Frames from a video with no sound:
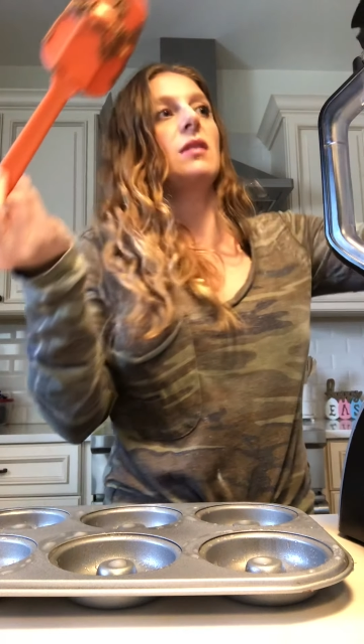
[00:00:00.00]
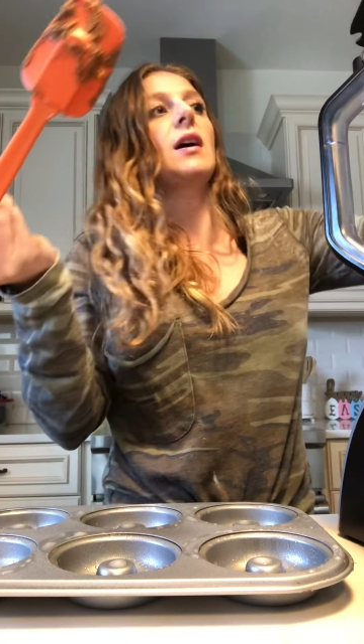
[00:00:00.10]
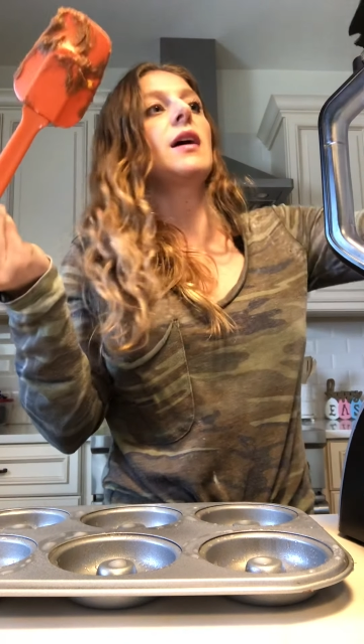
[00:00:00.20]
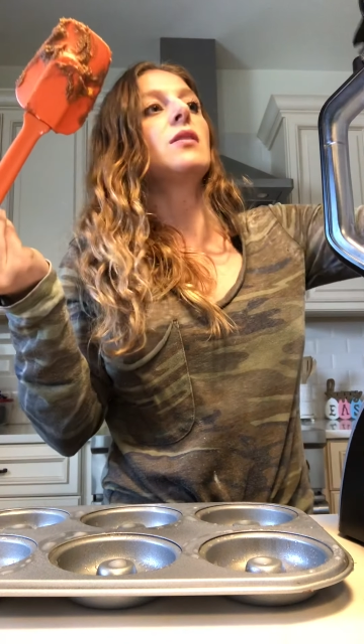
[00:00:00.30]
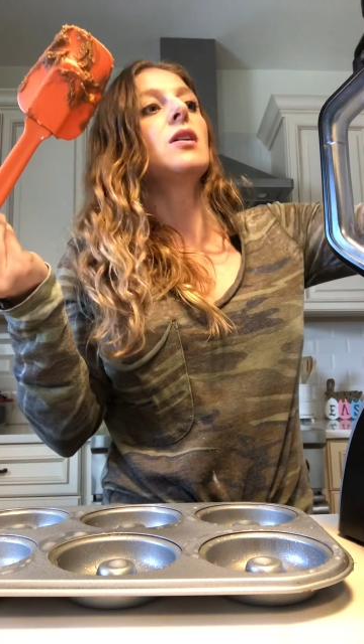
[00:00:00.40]

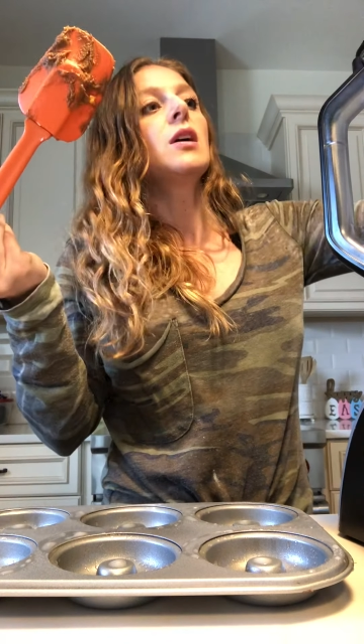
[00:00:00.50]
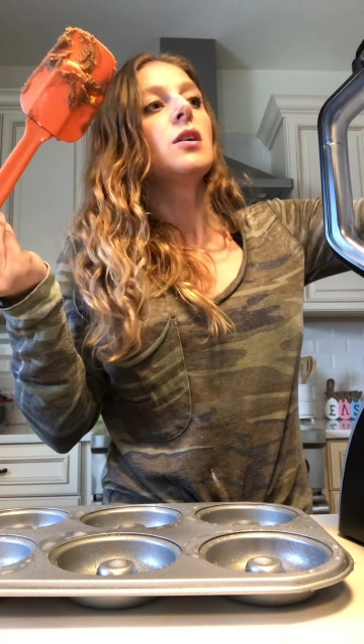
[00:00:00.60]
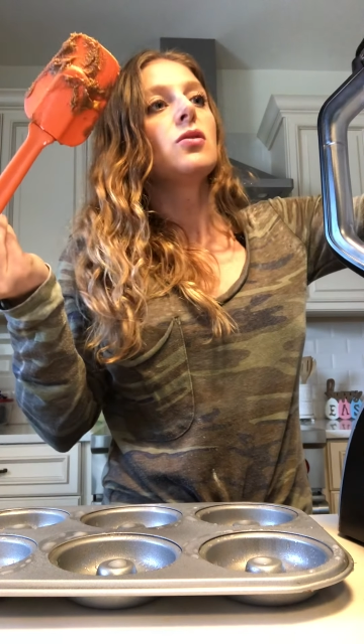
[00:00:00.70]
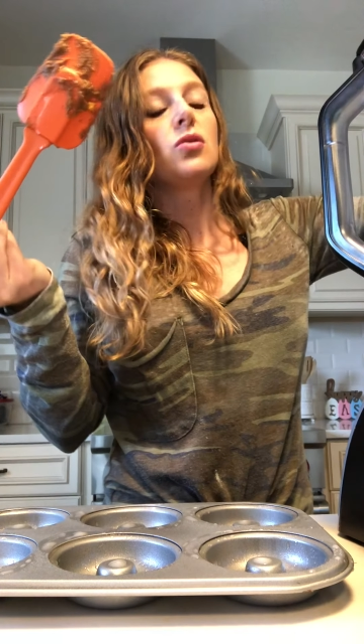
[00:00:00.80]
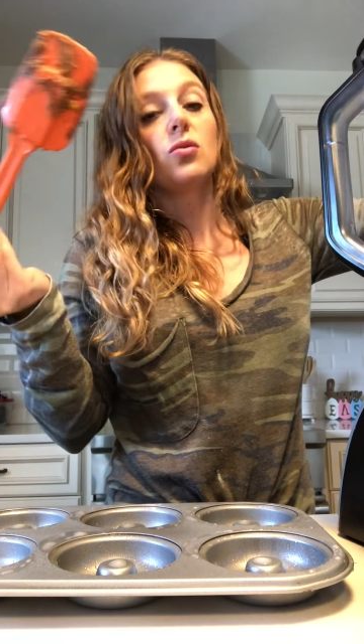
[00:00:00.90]
that
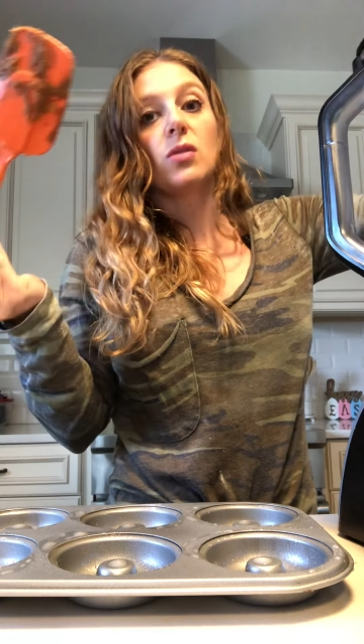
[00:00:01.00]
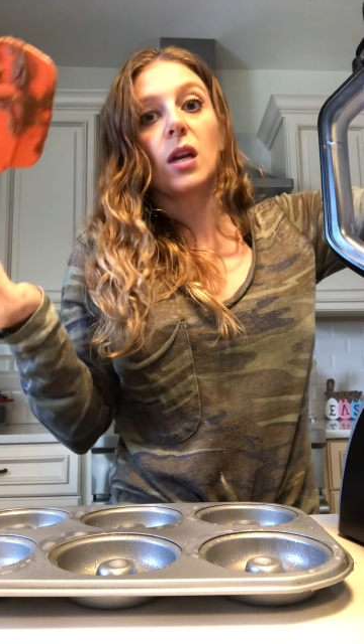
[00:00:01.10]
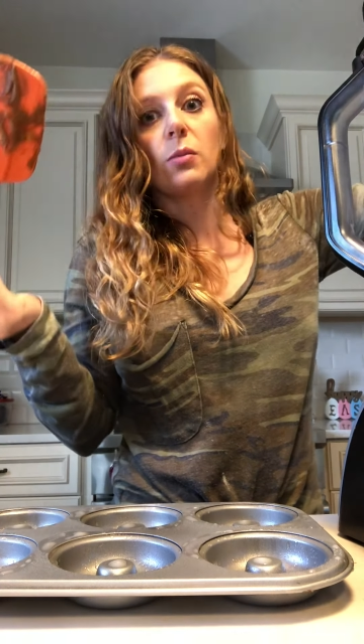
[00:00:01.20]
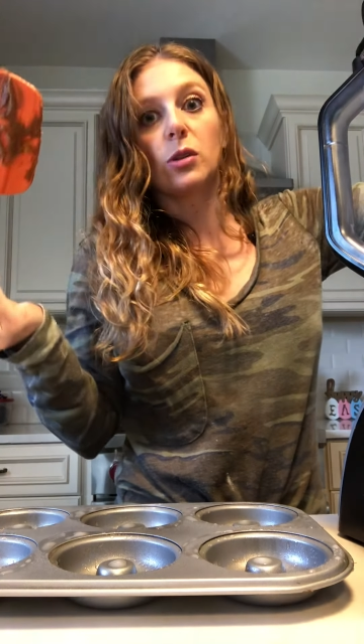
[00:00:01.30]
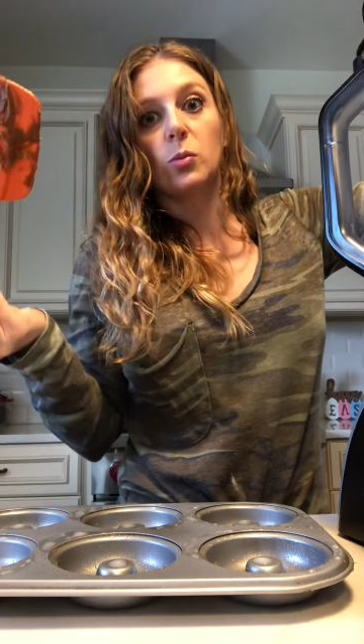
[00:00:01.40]
2
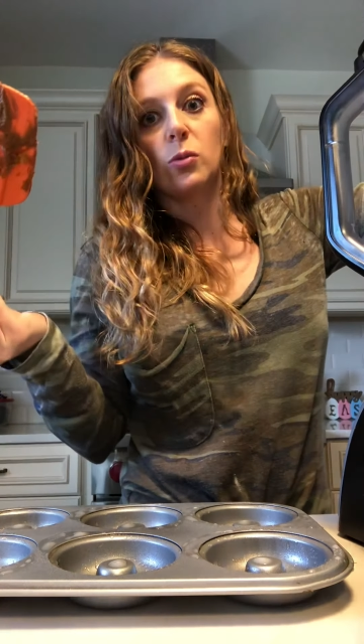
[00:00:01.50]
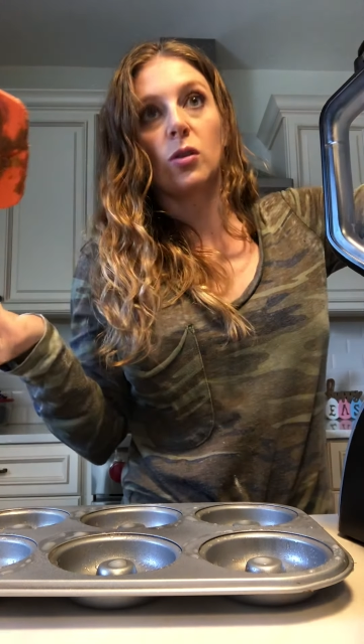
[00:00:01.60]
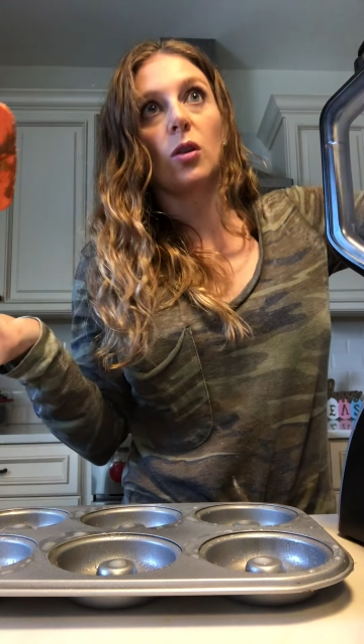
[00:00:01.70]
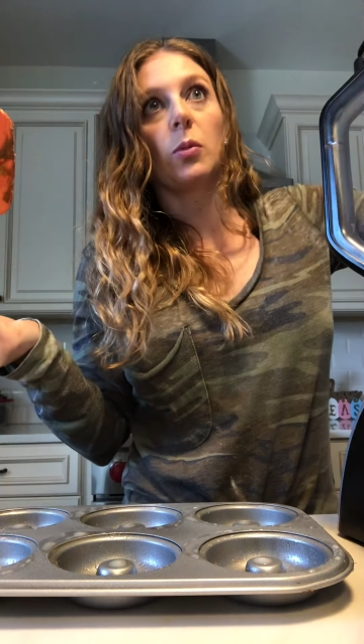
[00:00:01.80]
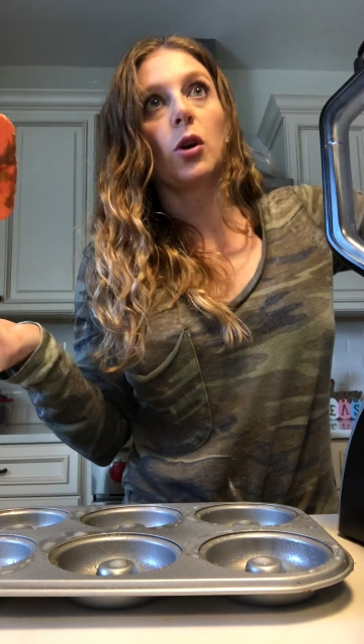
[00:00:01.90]
tablespoons
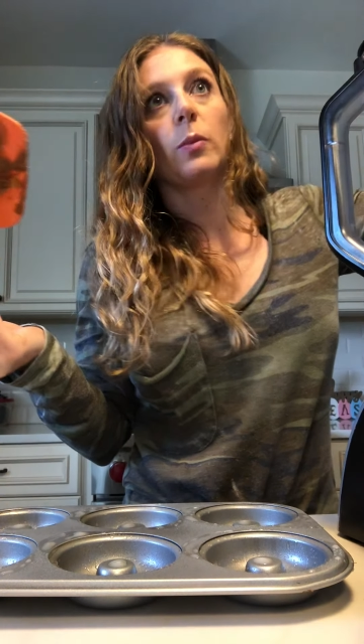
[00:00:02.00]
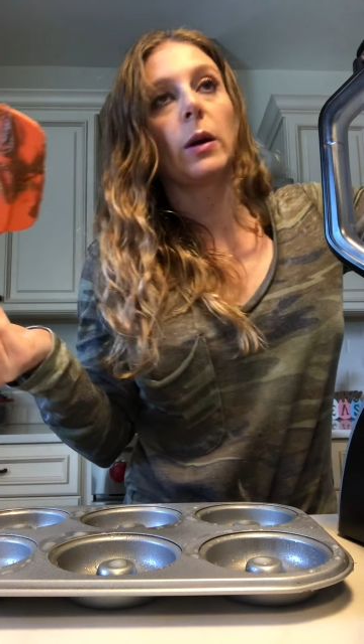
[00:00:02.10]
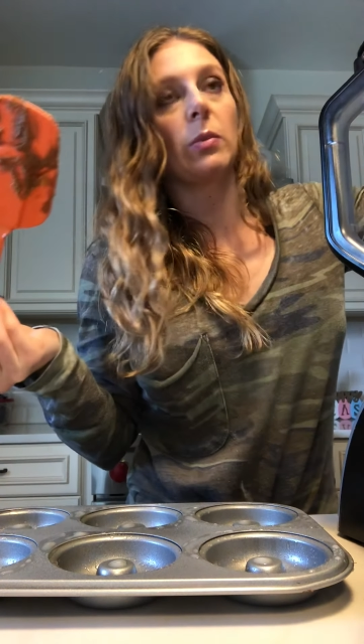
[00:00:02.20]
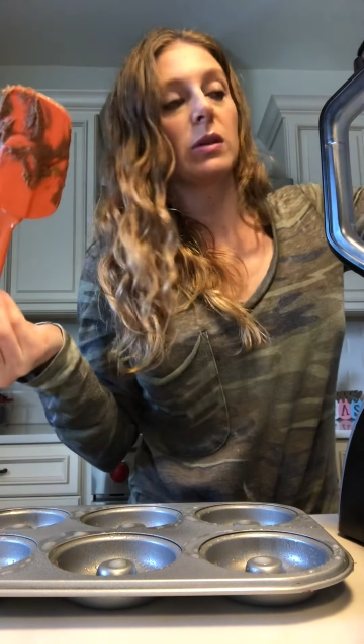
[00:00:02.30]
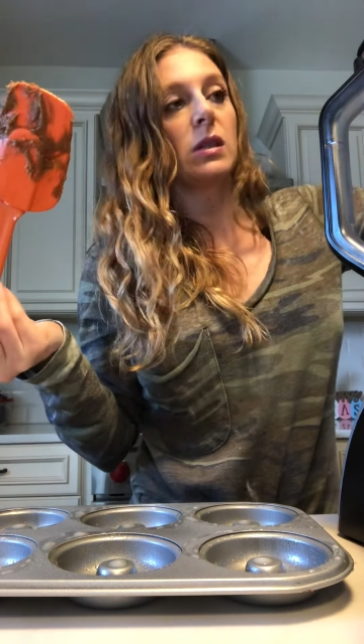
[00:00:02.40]
of the pure
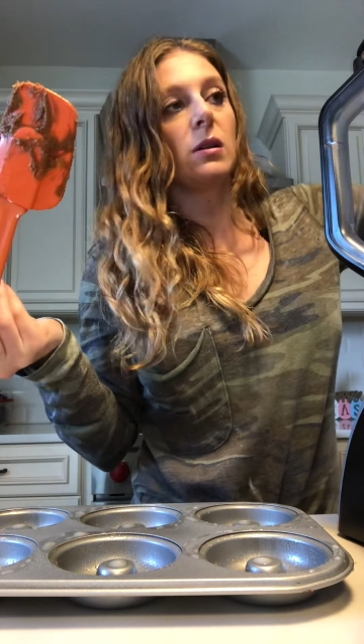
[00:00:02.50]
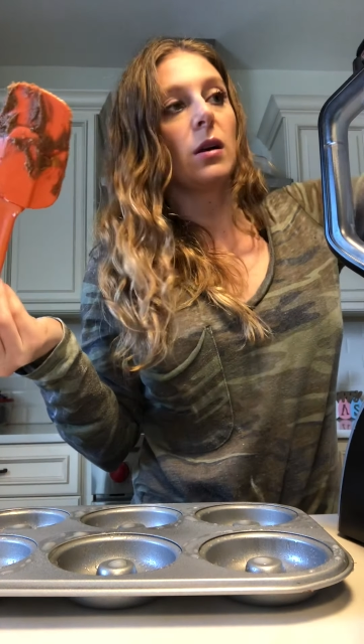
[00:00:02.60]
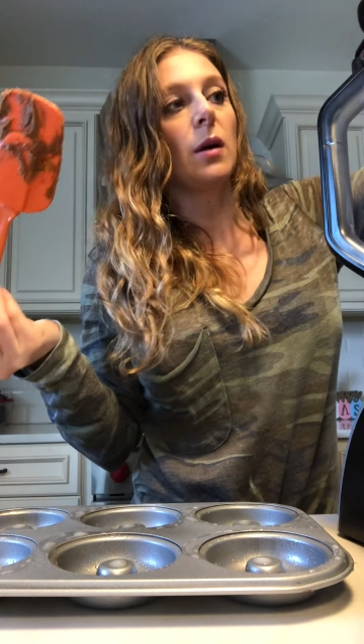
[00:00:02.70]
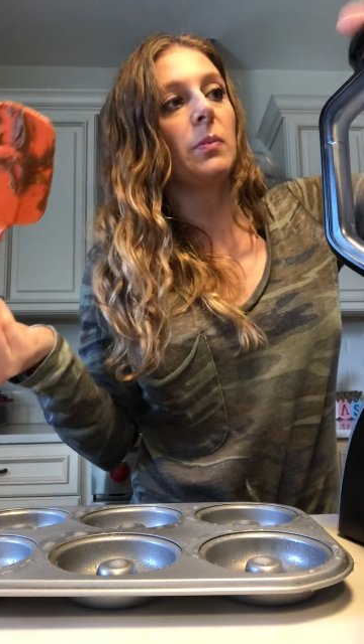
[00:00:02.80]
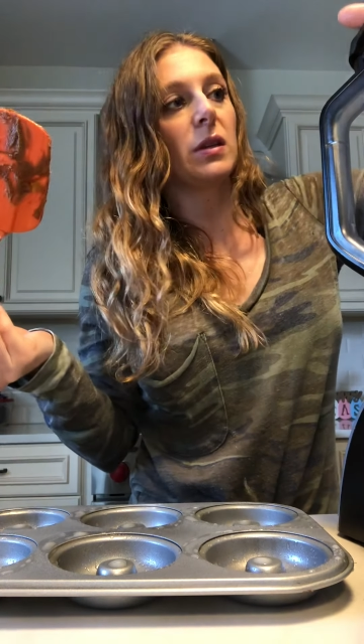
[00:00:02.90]
maple syrup,